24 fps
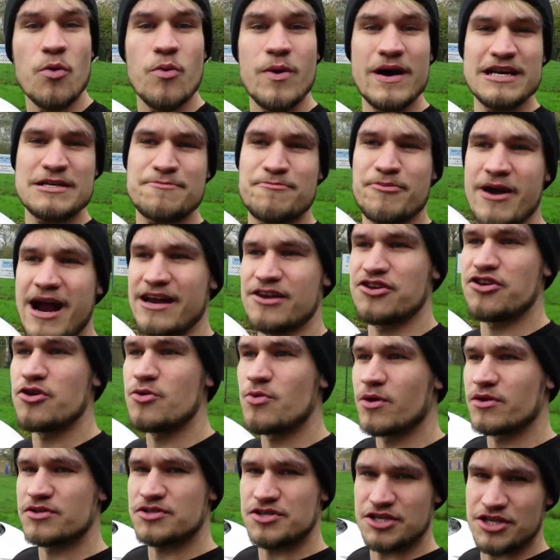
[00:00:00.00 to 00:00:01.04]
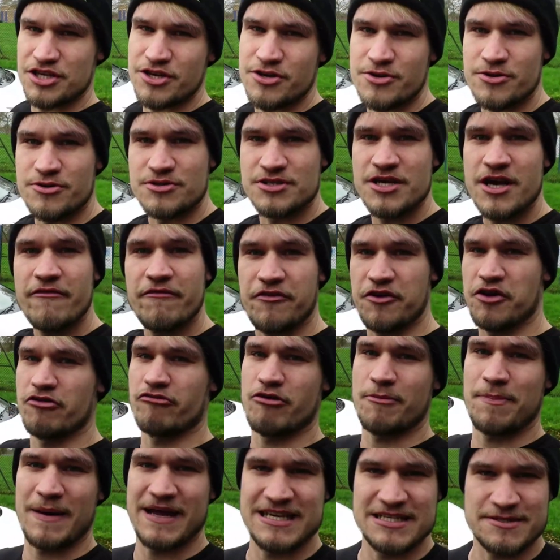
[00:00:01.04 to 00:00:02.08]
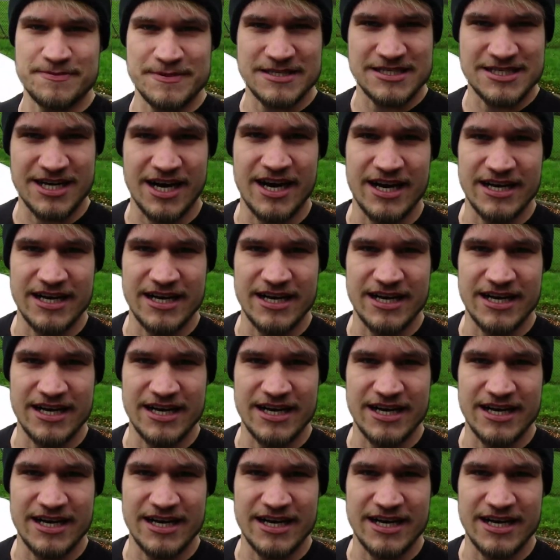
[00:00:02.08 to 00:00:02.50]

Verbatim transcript: on which brand you want to use for your replacement